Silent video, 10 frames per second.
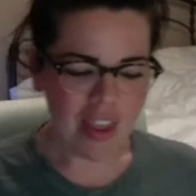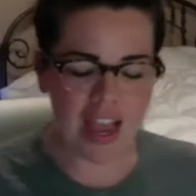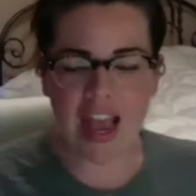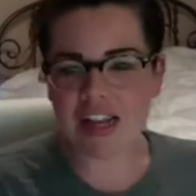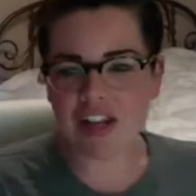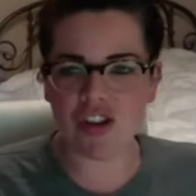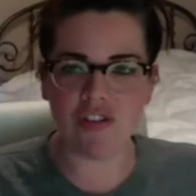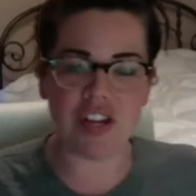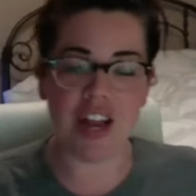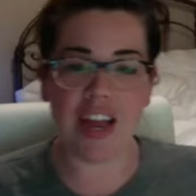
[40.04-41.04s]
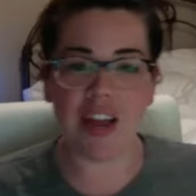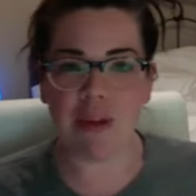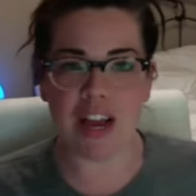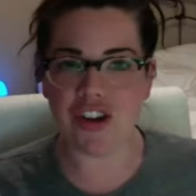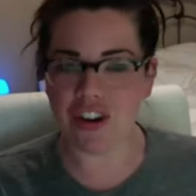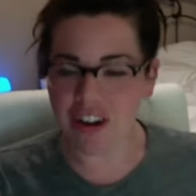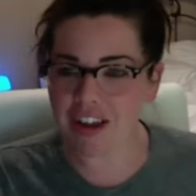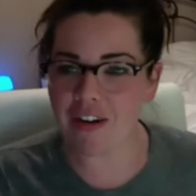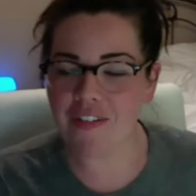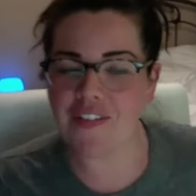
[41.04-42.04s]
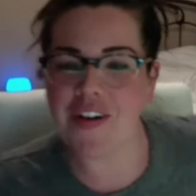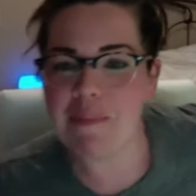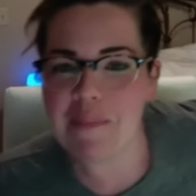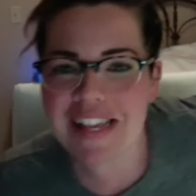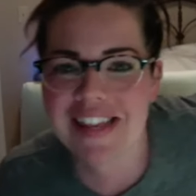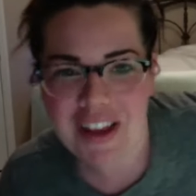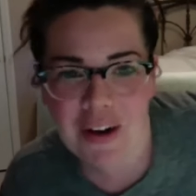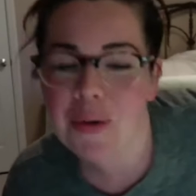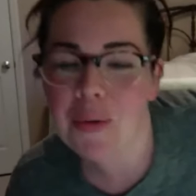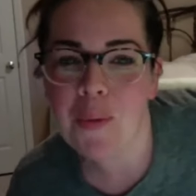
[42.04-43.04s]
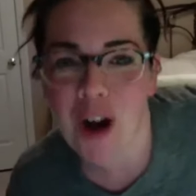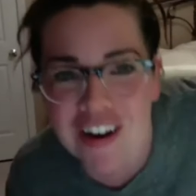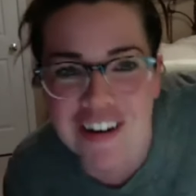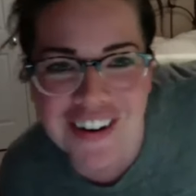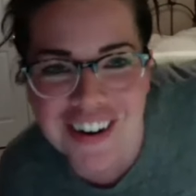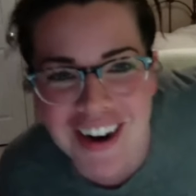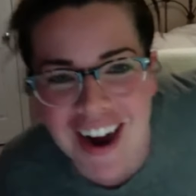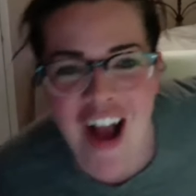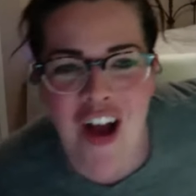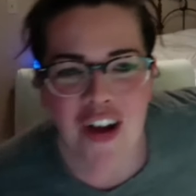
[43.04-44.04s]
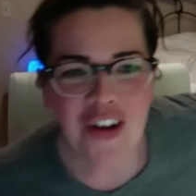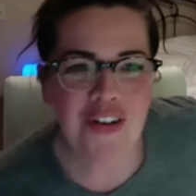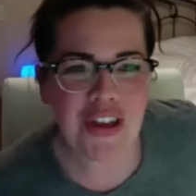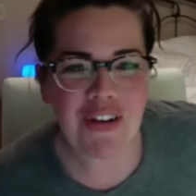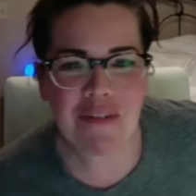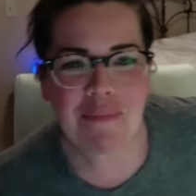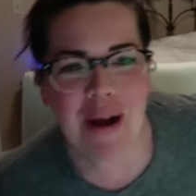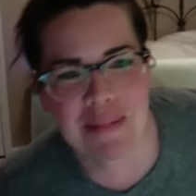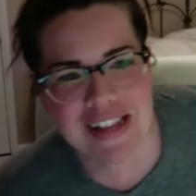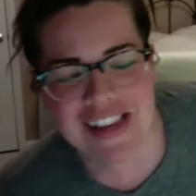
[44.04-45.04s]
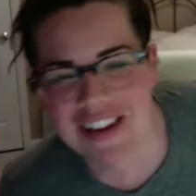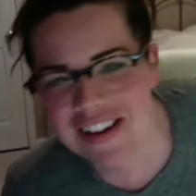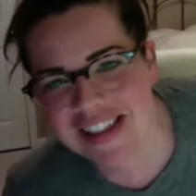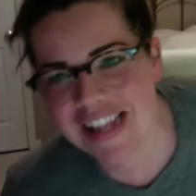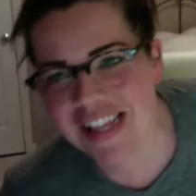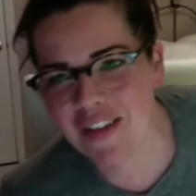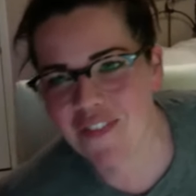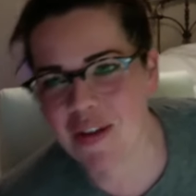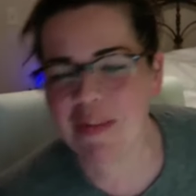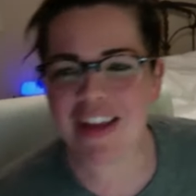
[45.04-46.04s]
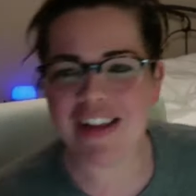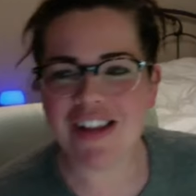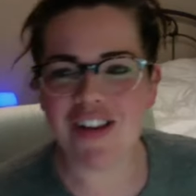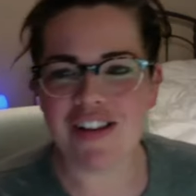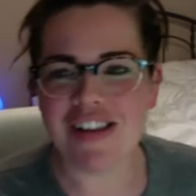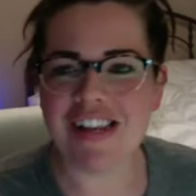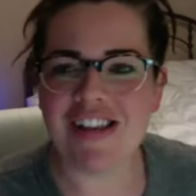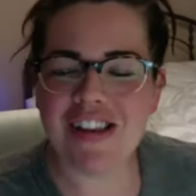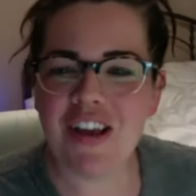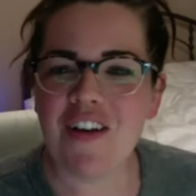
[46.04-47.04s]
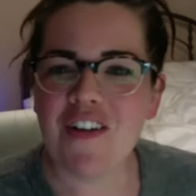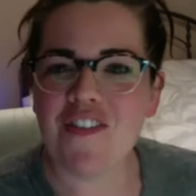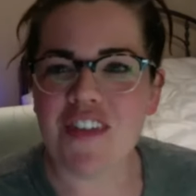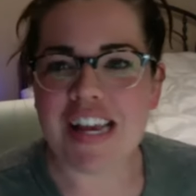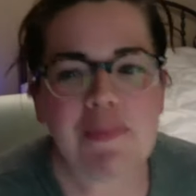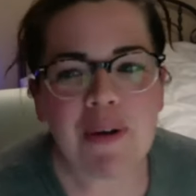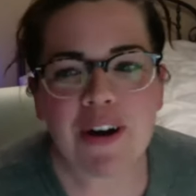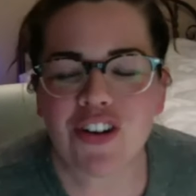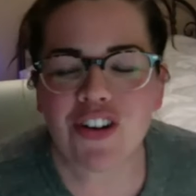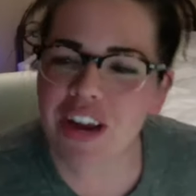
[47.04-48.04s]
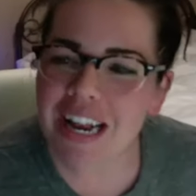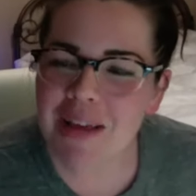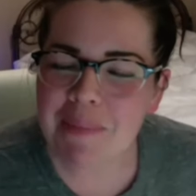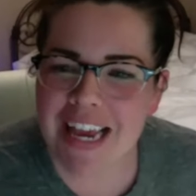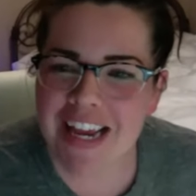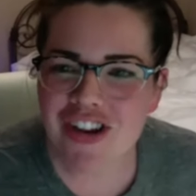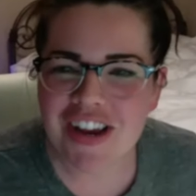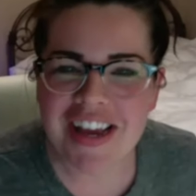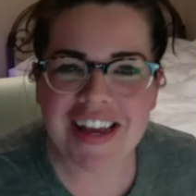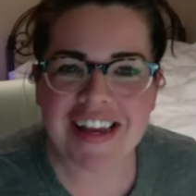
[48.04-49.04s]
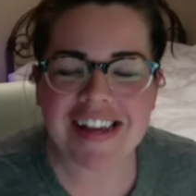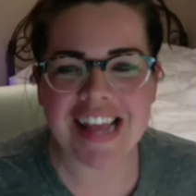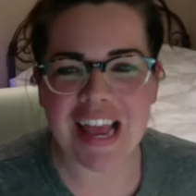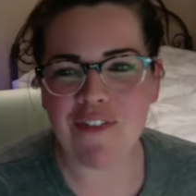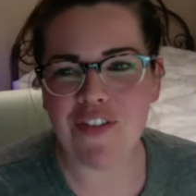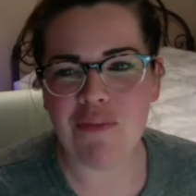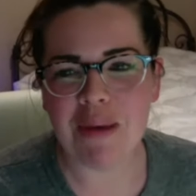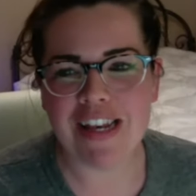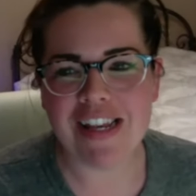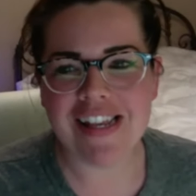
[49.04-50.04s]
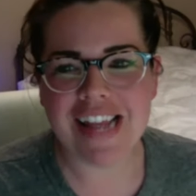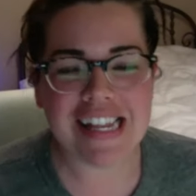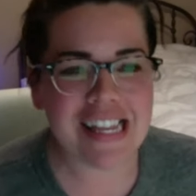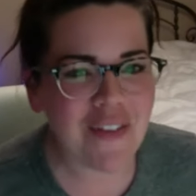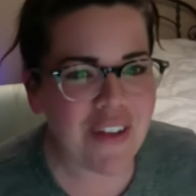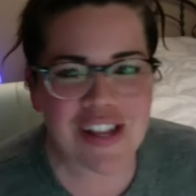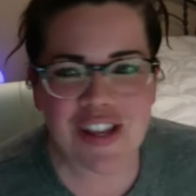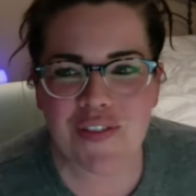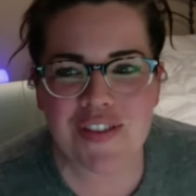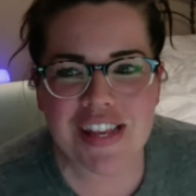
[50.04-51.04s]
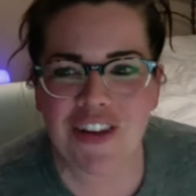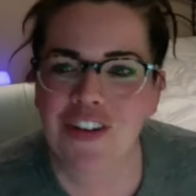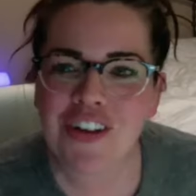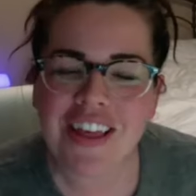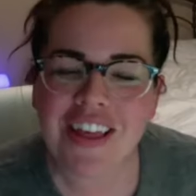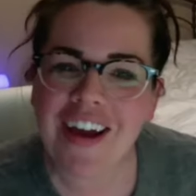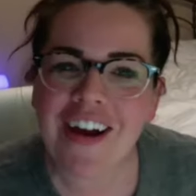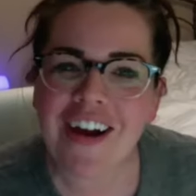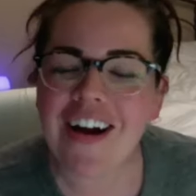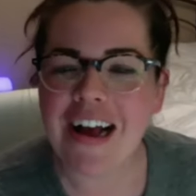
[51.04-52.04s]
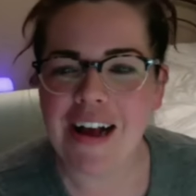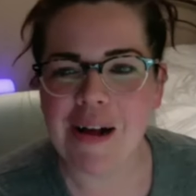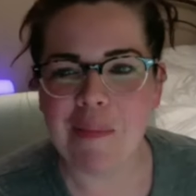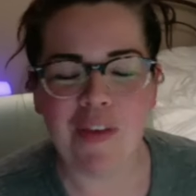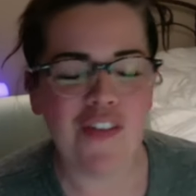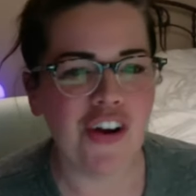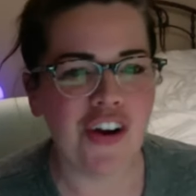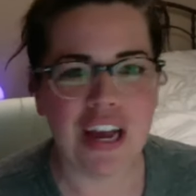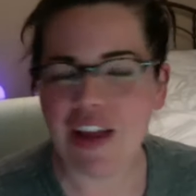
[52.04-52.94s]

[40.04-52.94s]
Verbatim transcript: and so tonight we actually are going to hear from Miss Sara Walker, who you have probably seen on Scentsy Family Consultants Facebook training pages. If you've been to Scentsy events, you've seen her there. Um, if you're